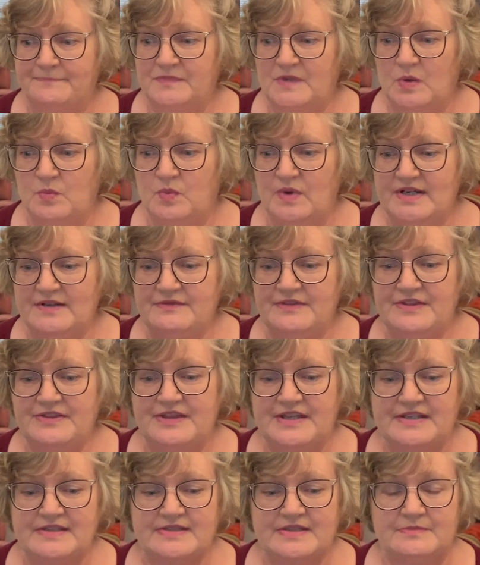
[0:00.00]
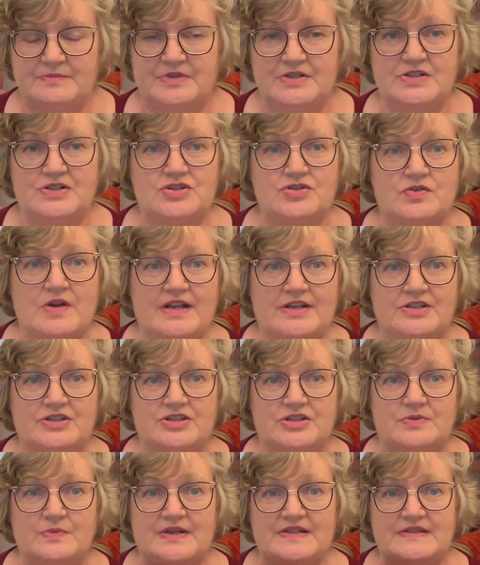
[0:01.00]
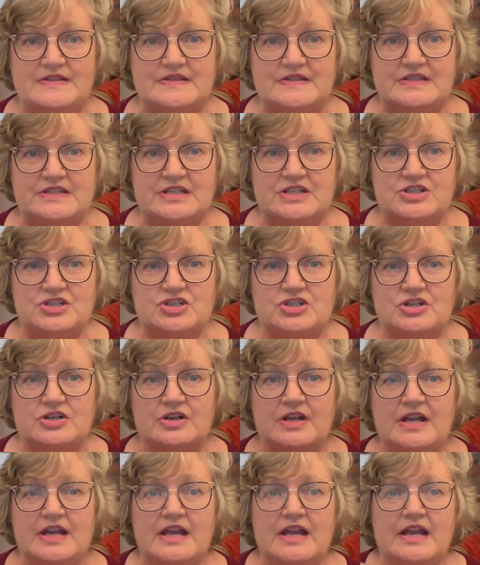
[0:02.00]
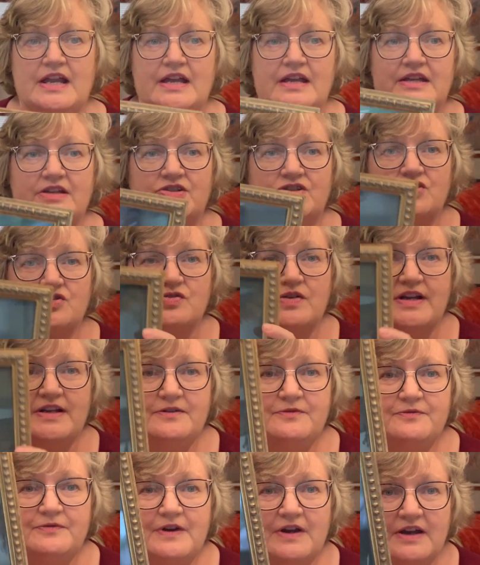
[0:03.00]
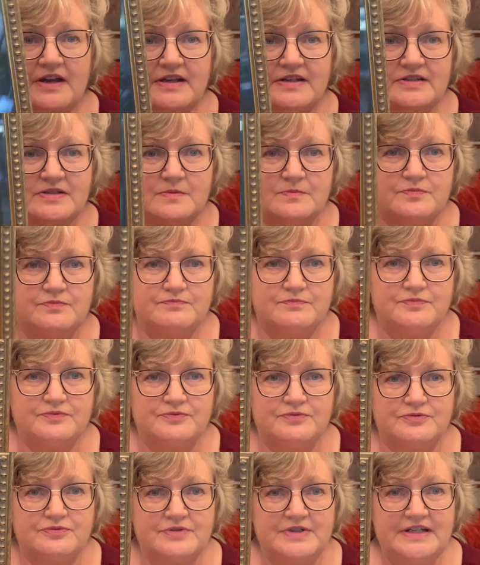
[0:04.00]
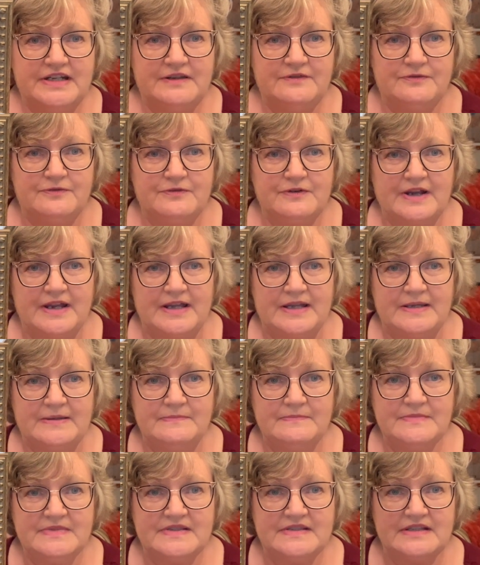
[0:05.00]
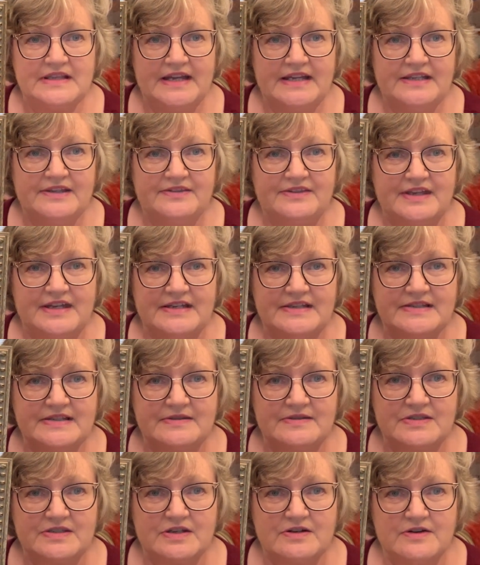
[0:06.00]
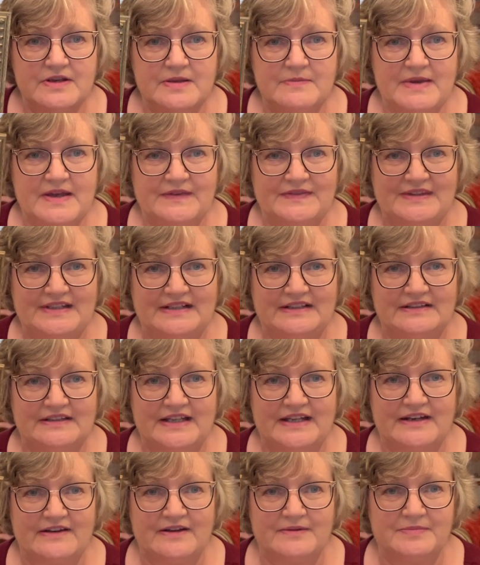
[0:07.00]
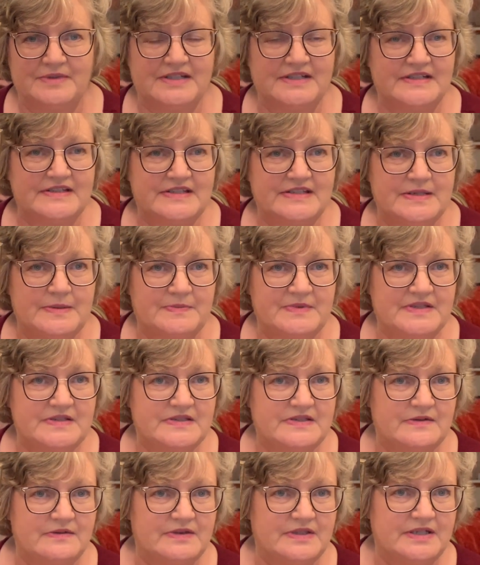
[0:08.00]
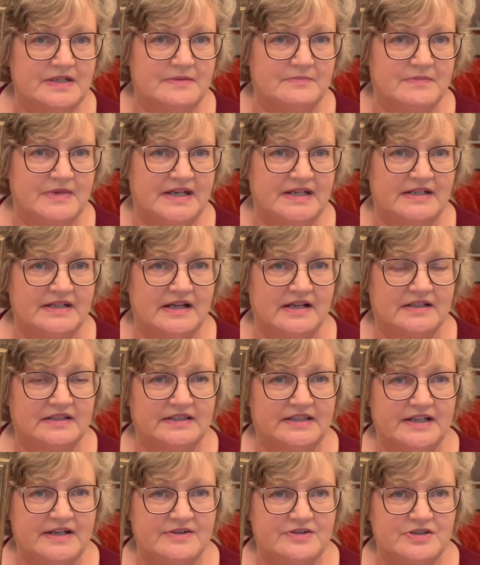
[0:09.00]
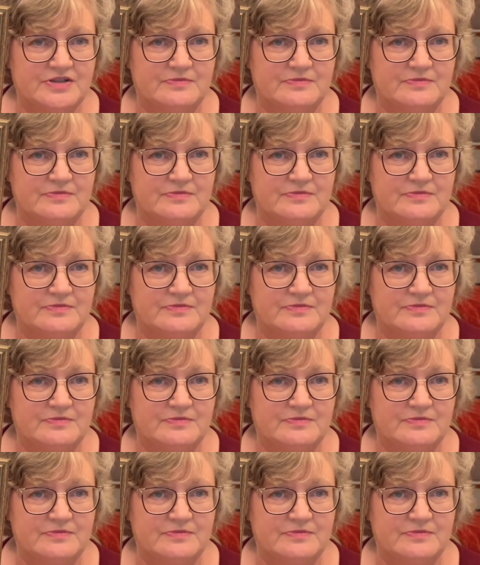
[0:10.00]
one of the things I'm going to try to do as a stitcher is try to find pretty frames like this. I'm sorry about the glare. I'm going to tip it so that it might not glare too